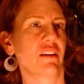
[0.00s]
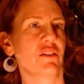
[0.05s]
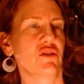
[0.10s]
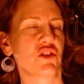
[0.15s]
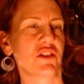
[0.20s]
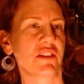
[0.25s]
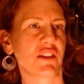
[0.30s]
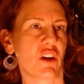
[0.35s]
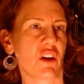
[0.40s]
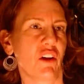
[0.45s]

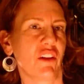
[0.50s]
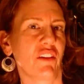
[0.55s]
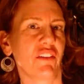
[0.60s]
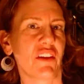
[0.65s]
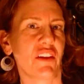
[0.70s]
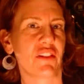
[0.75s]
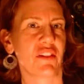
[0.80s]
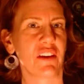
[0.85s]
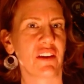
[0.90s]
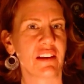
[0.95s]
just all of
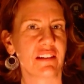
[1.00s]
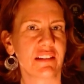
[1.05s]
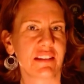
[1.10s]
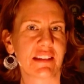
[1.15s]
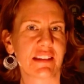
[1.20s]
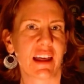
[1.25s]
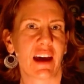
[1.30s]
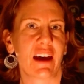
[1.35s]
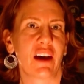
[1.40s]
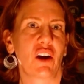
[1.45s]
the
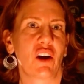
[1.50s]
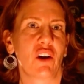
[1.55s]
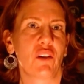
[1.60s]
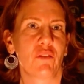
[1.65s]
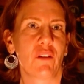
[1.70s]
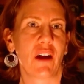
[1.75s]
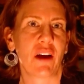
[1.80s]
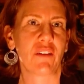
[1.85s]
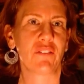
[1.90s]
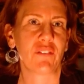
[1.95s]
things that are
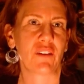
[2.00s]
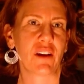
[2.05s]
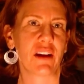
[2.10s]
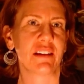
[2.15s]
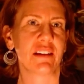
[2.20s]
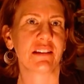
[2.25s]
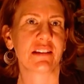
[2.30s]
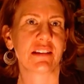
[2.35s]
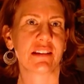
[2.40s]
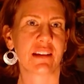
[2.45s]

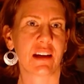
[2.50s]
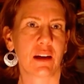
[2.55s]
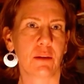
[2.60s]
referenced.